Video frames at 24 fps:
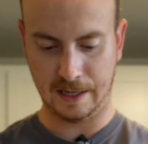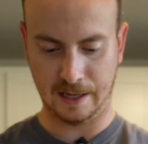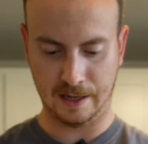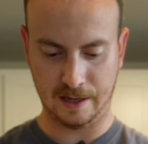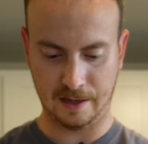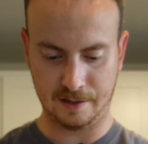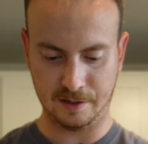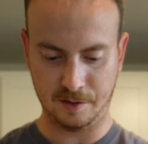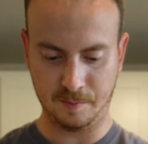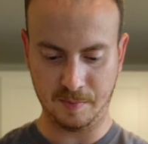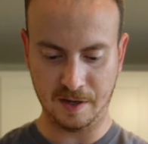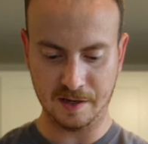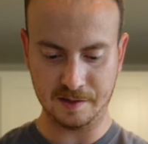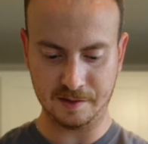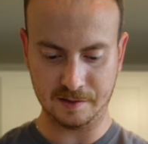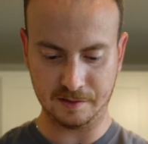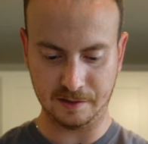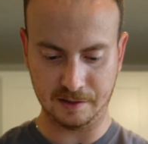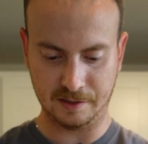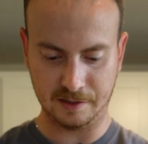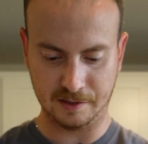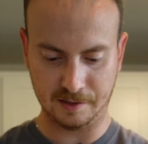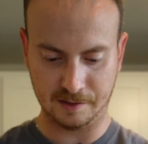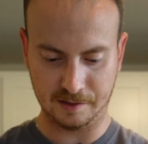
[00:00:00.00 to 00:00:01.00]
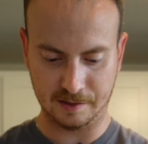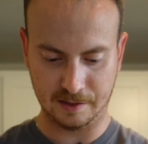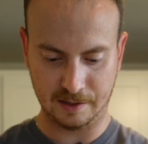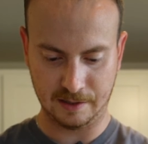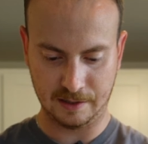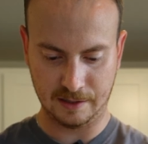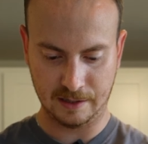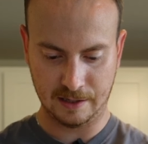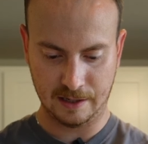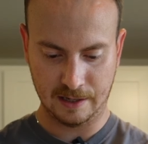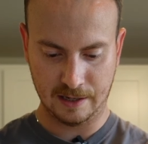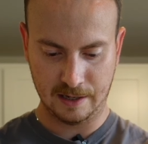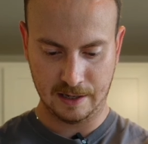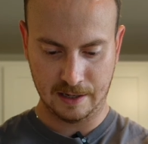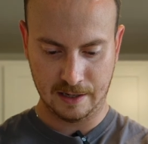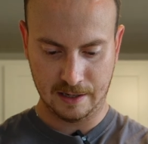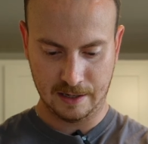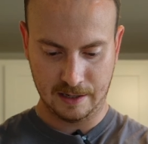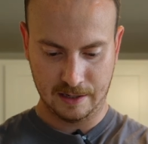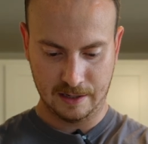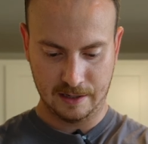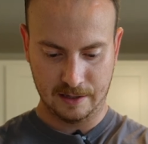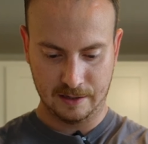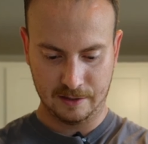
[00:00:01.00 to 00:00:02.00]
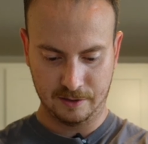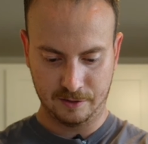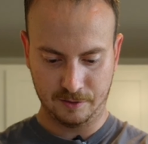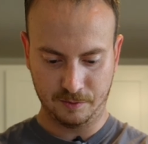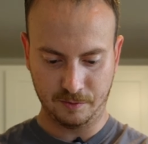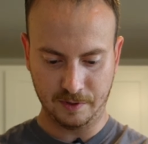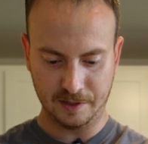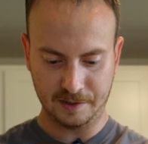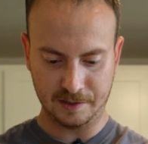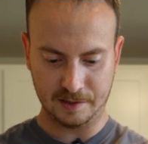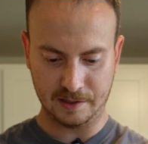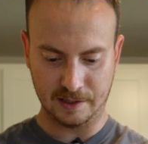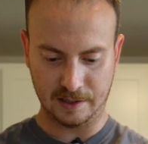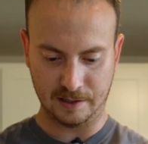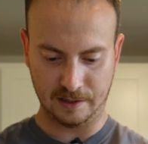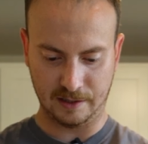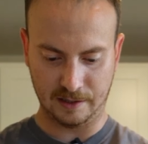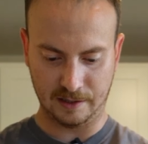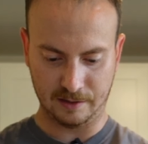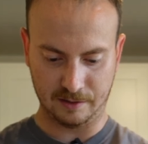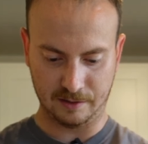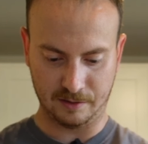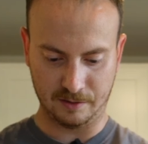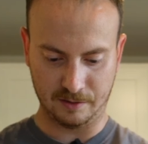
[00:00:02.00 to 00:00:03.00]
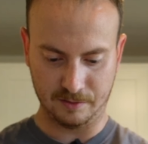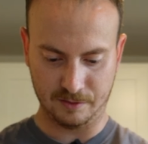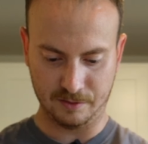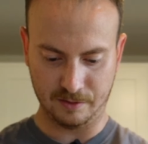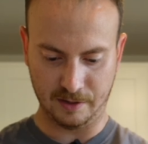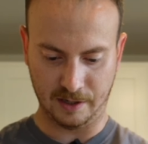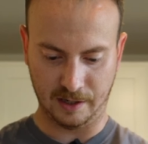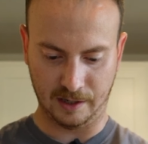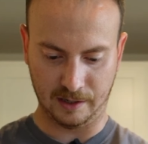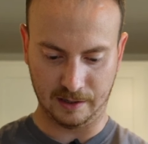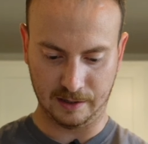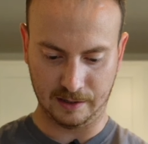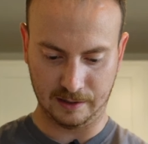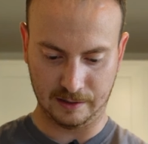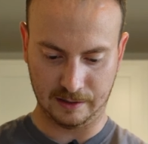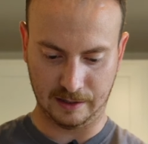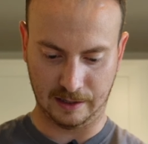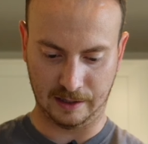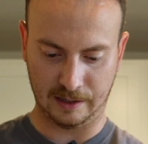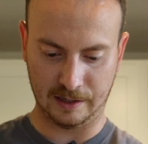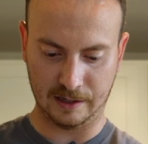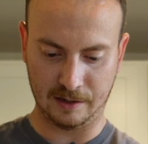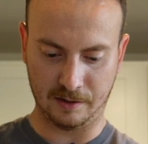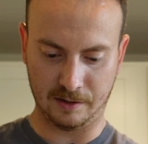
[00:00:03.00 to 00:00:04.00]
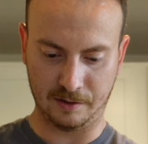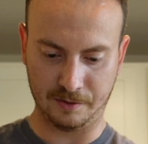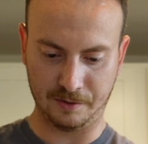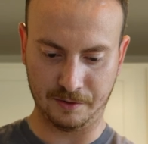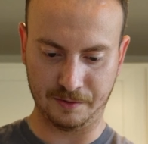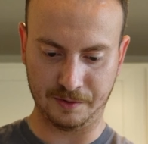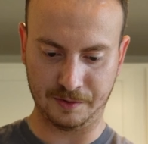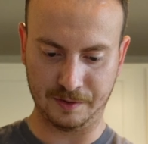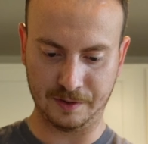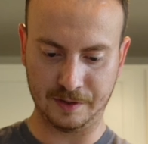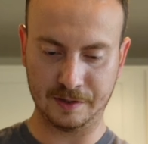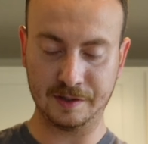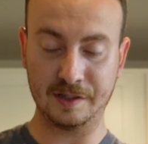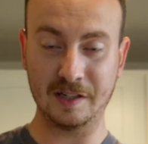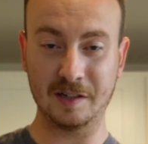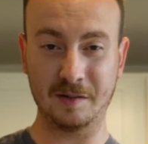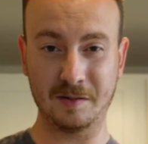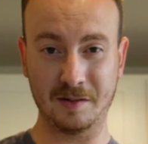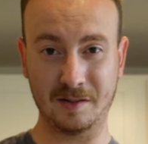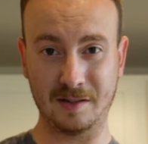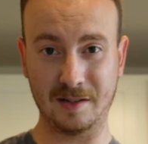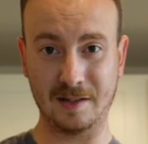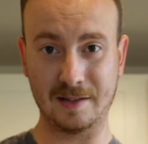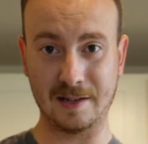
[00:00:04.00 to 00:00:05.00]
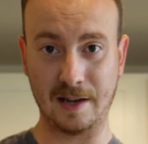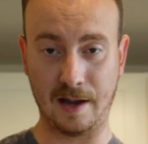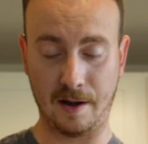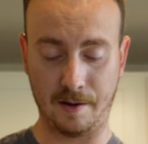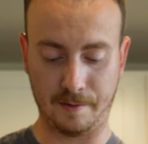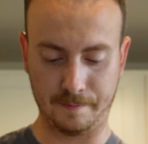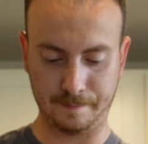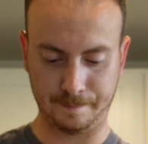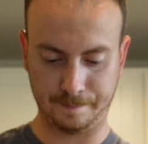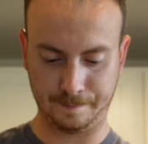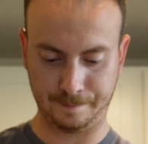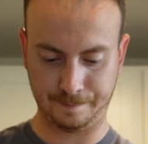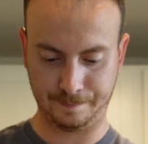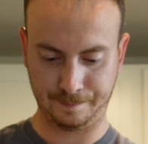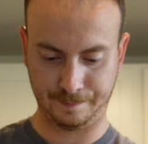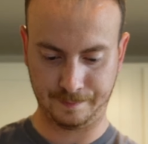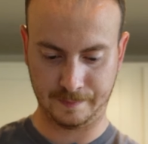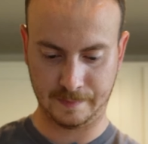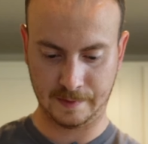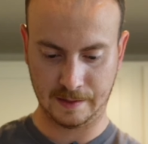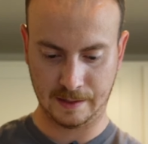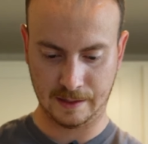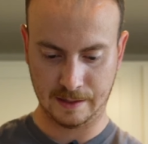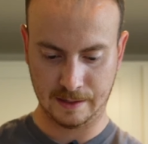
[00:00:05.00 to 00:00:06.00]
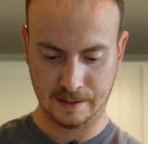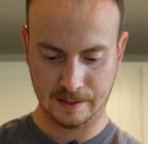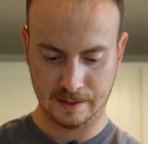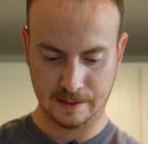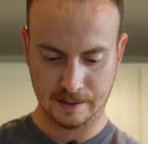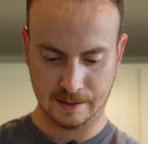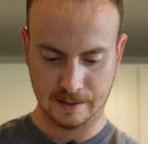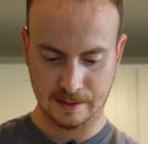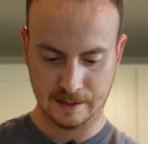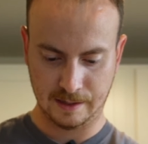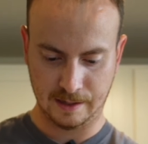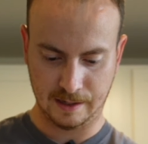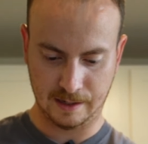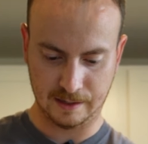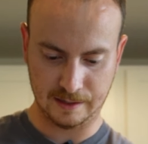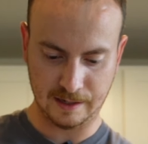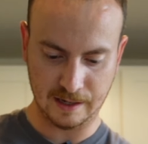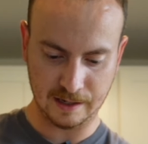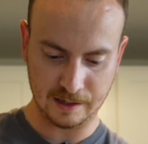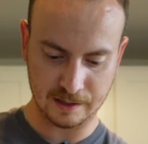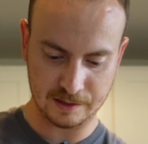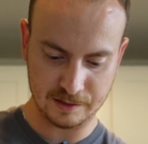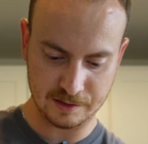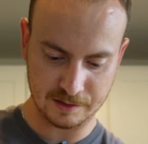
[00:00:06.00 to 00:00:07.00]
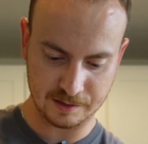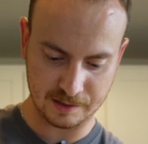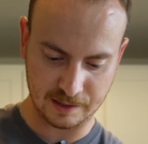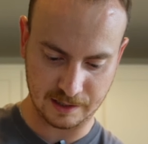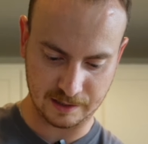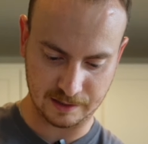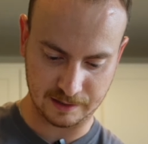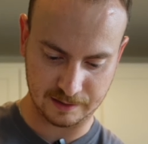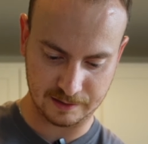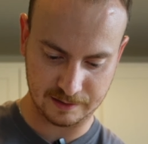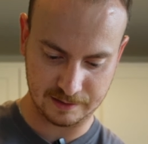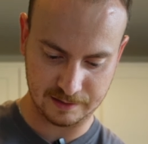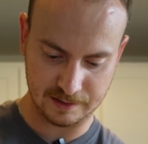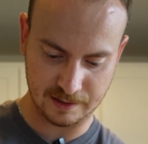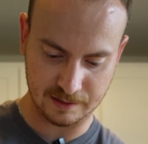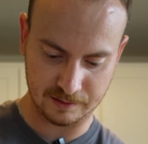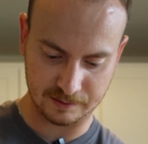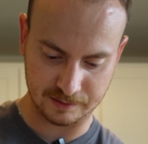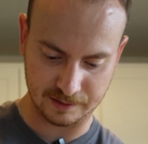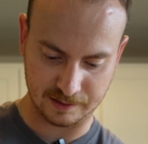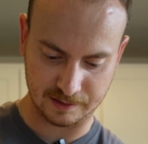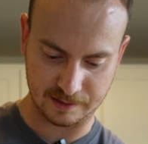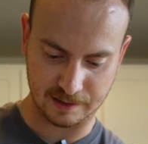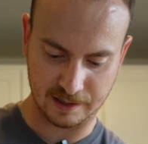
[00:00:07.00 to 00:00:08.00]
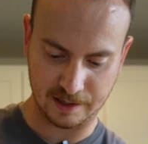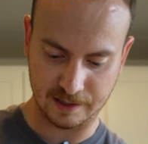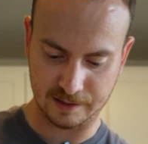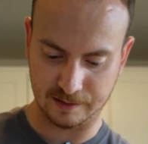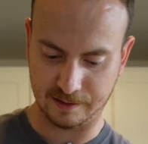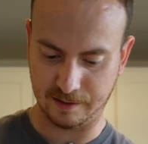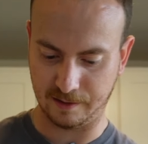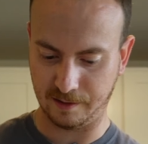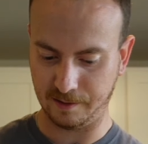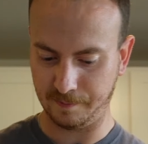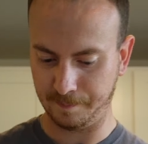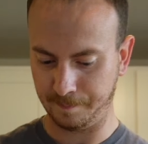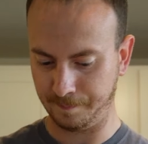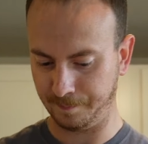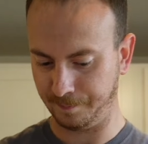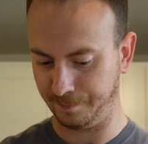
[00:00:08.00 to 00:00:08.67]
and you basically just twist it into the drink and get all those citruses out. And that can just kind of sit on the side there.